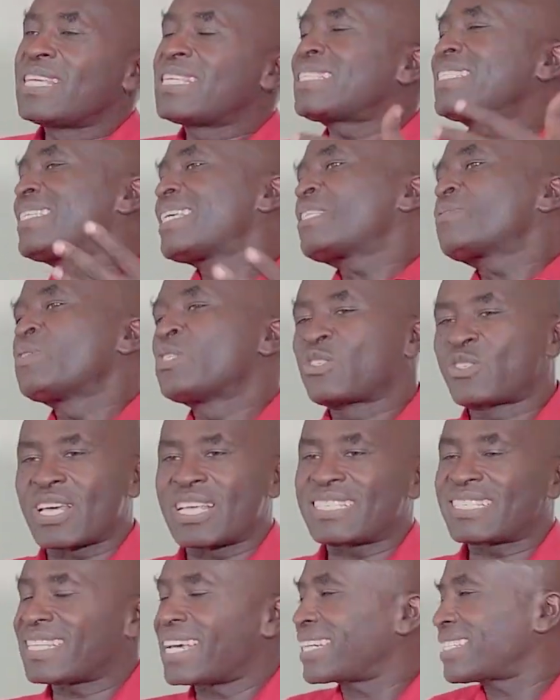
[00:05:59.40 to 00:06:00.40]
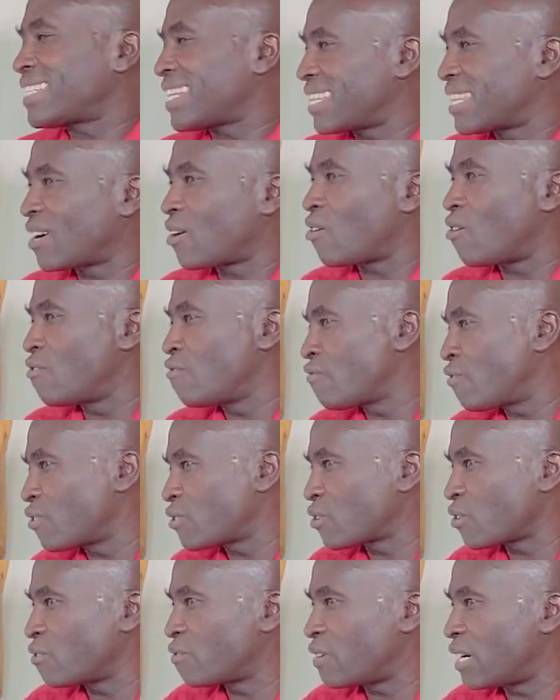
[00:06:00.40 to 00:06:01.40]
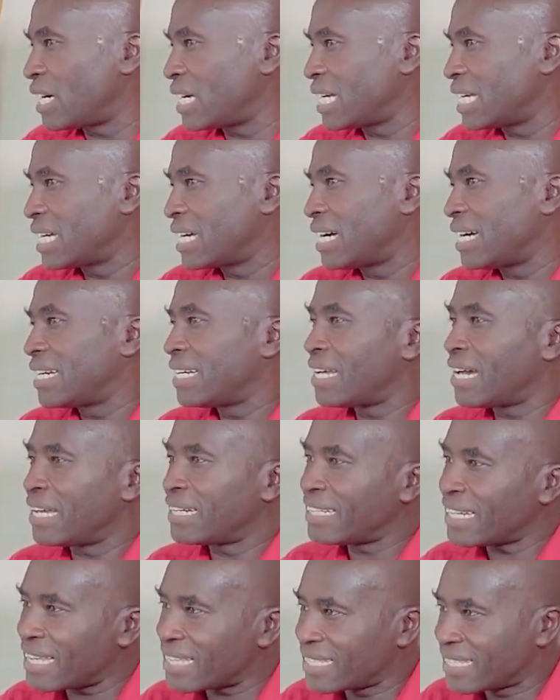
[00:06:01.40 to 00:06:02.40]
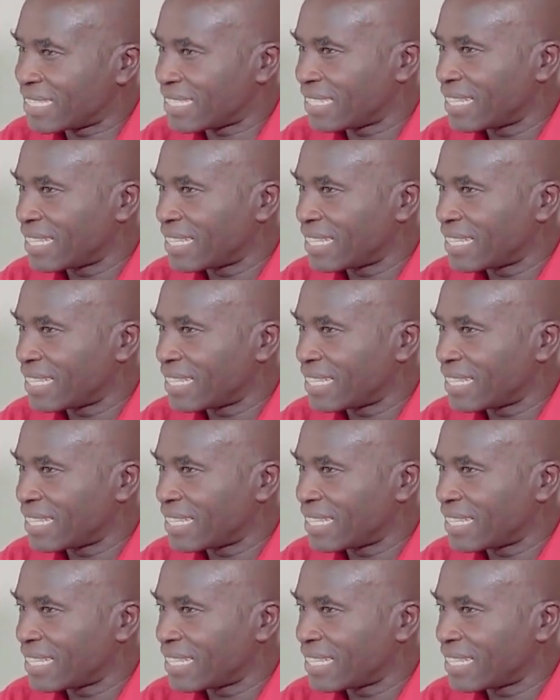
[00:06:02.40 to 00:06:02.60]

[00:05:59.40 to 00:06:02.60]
These days, we transact at the comfort of a desk.